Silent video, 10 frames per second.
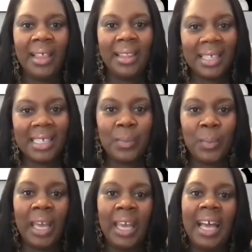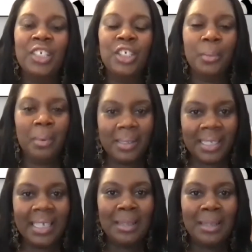This way, as you
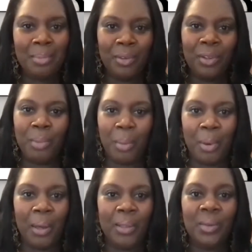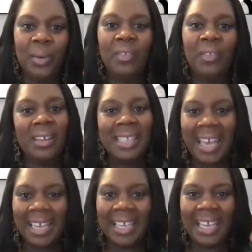proceed to build the proposal, if there's
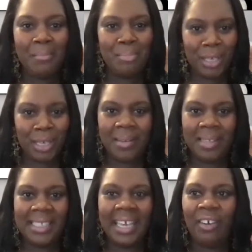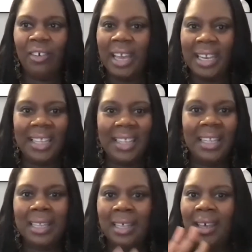any ambiguity or anything
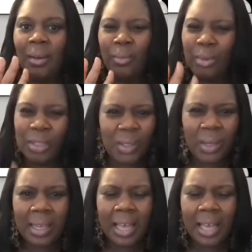that was not